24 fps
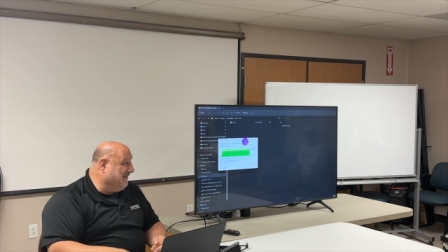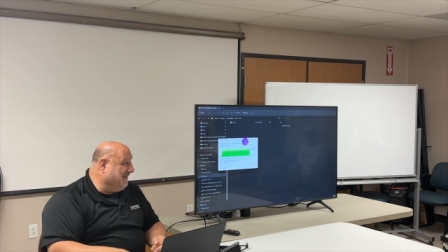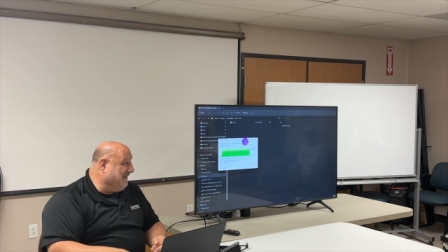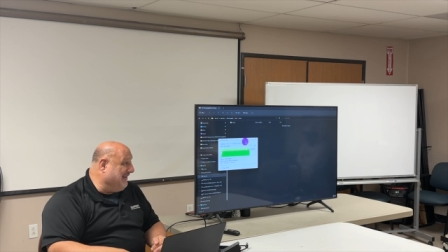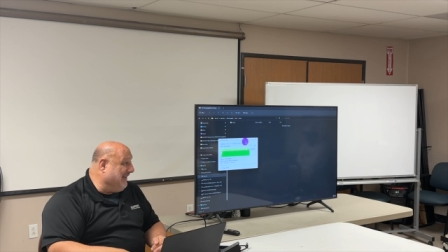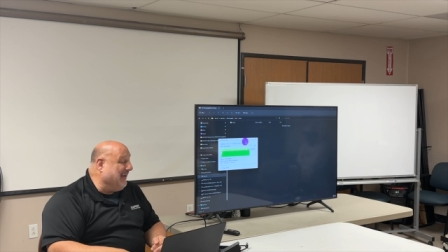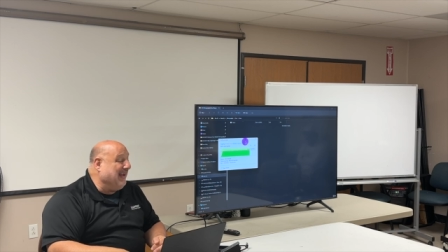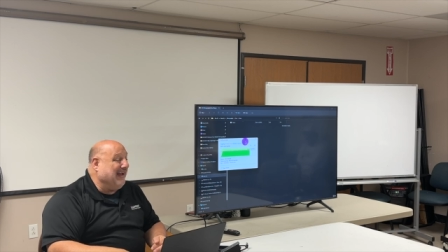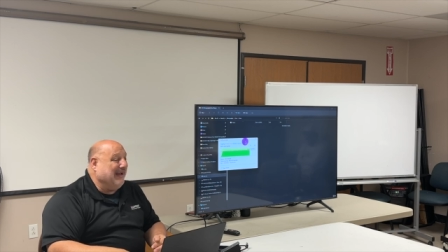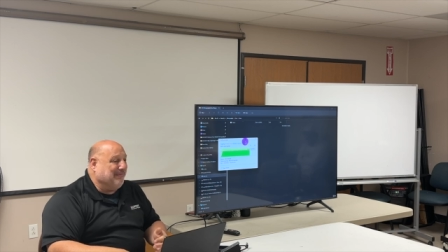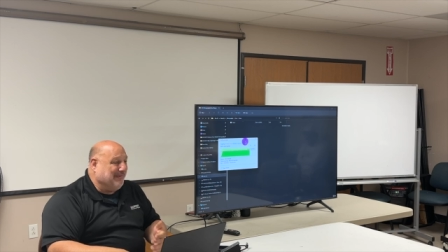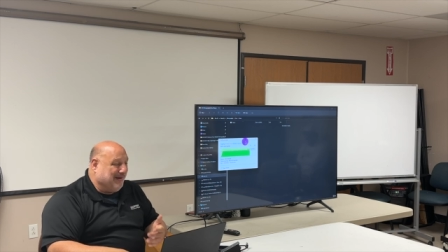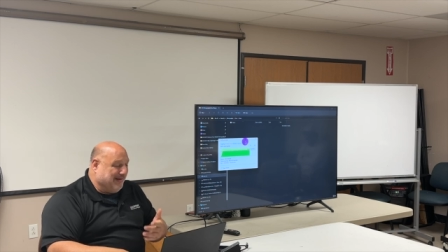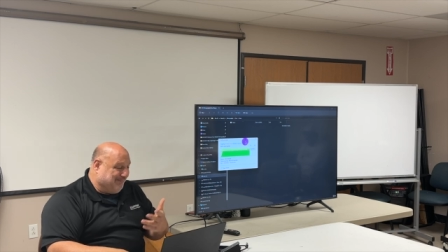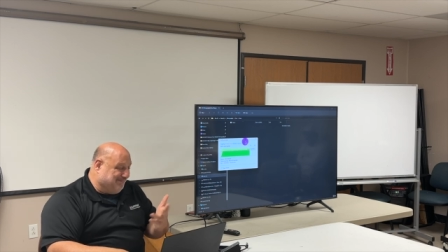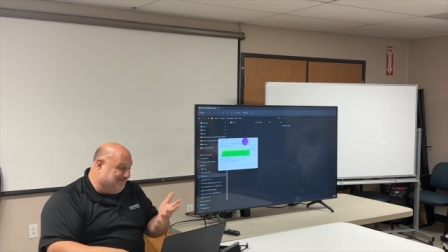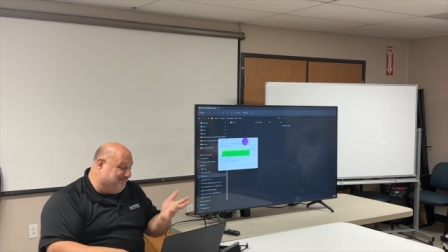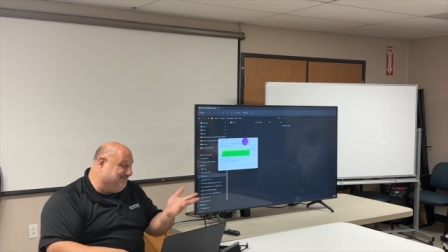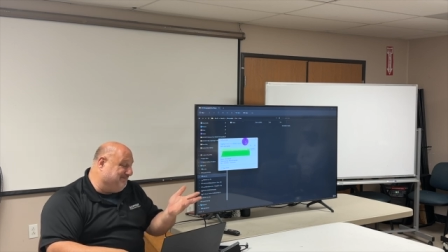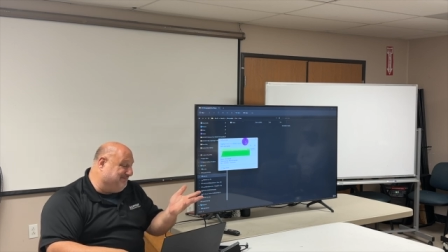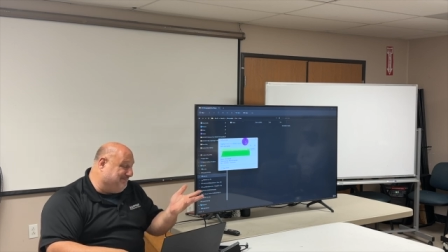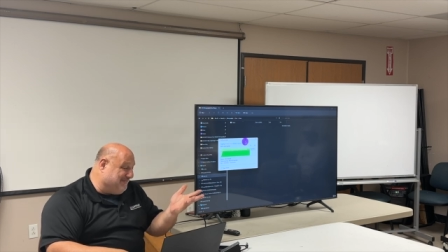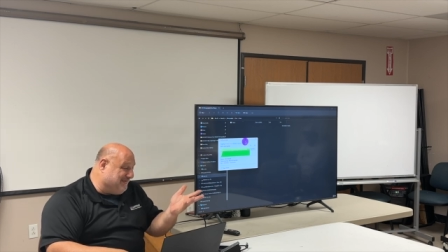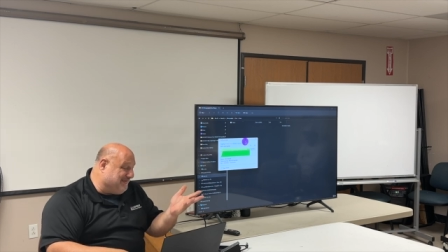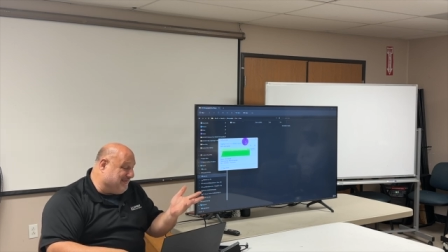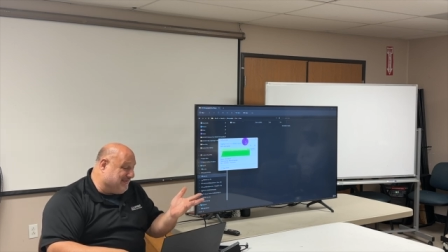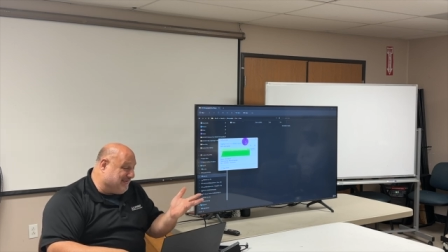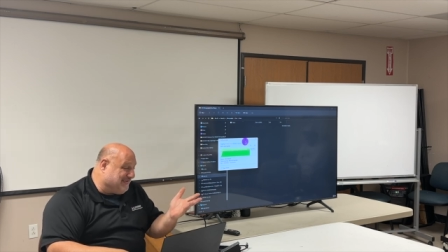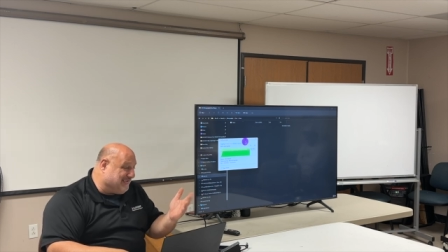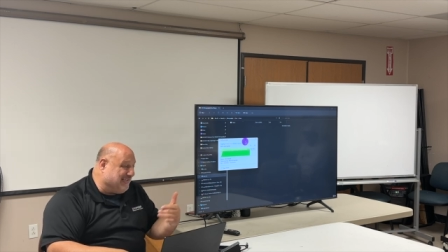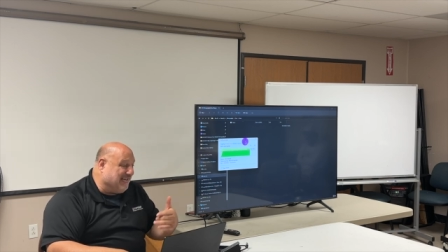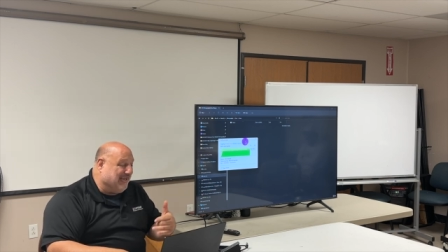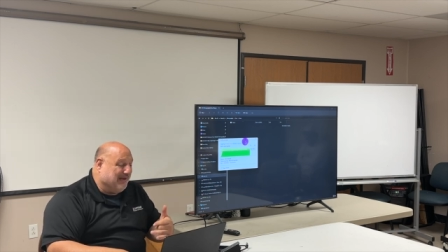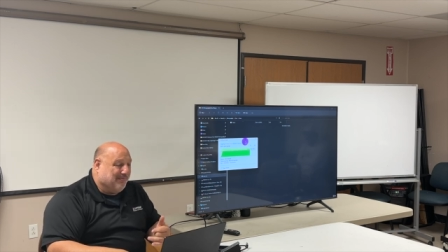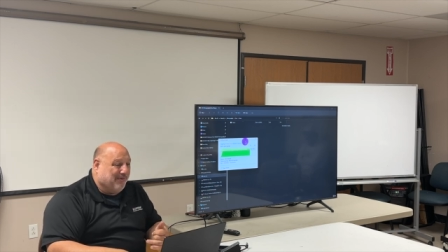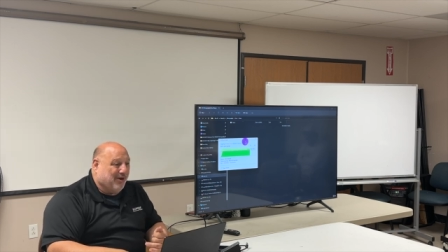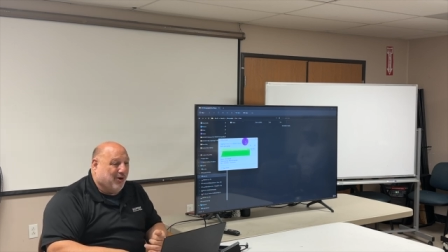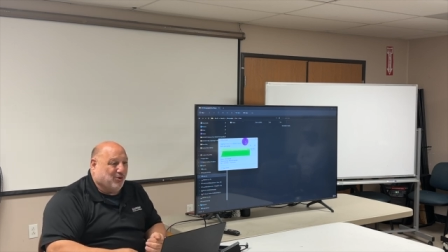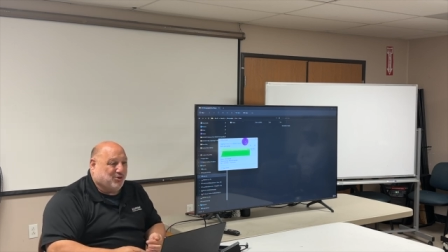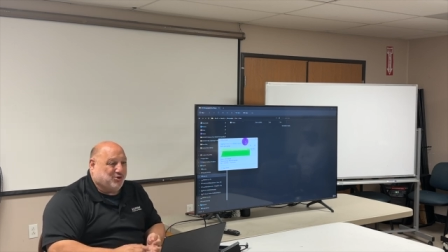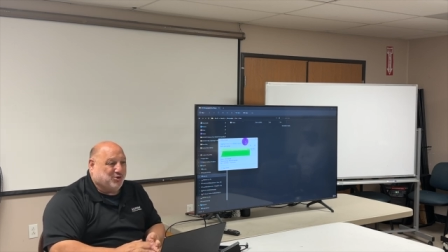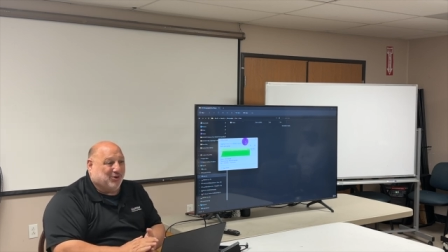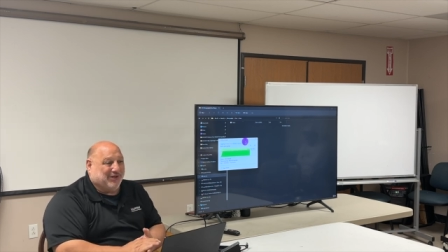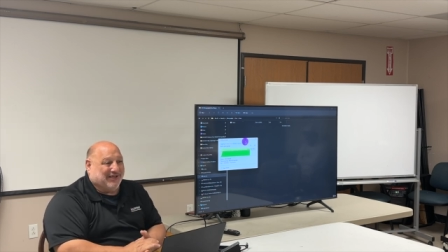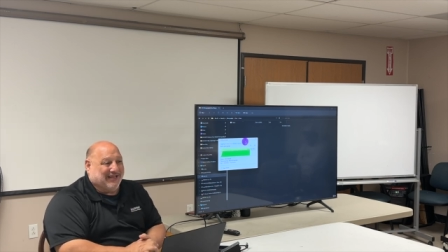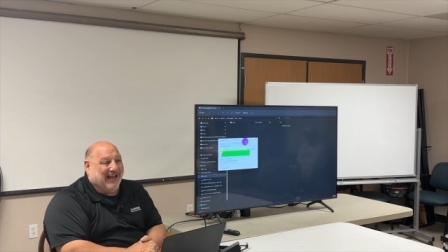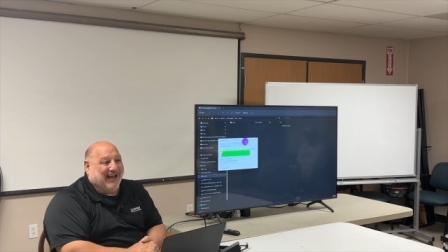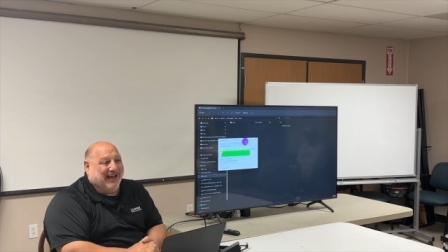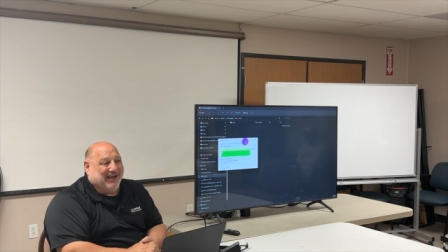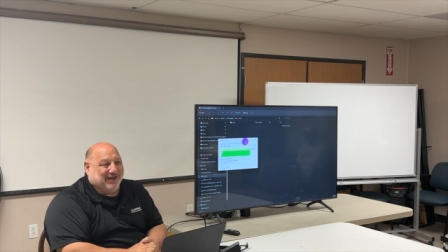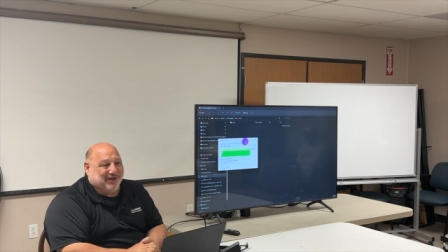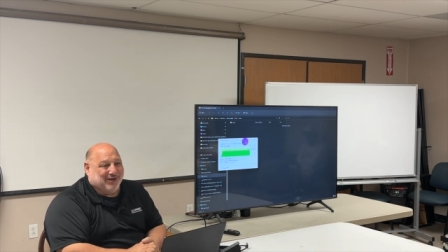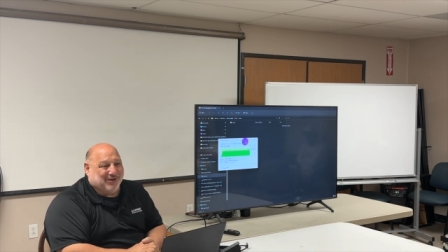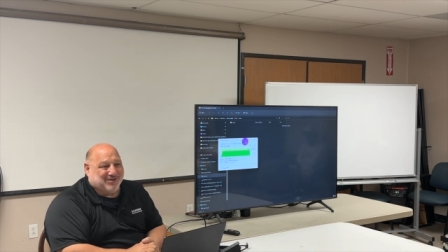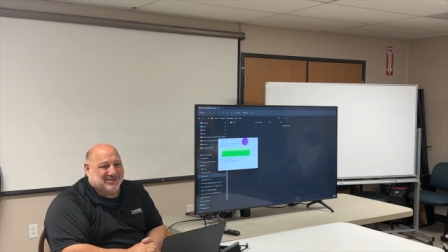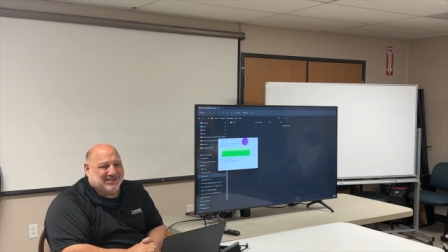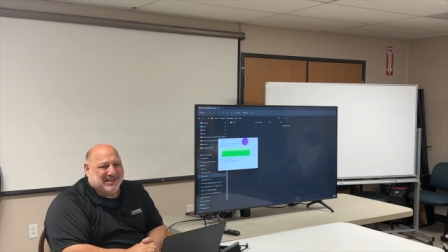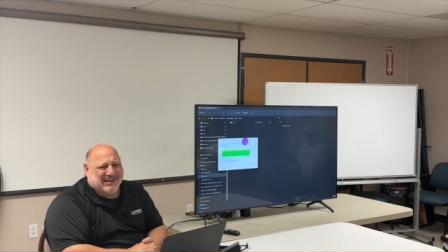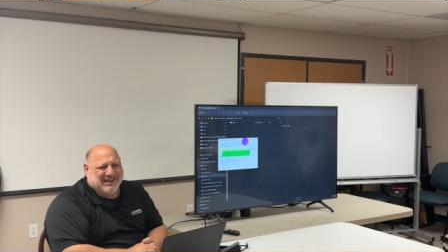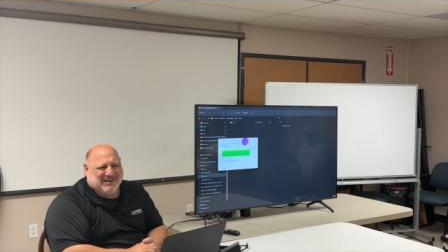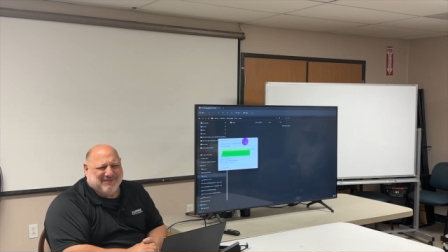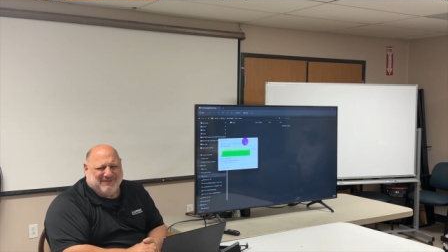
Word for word: and, and my CMO Juliana goes,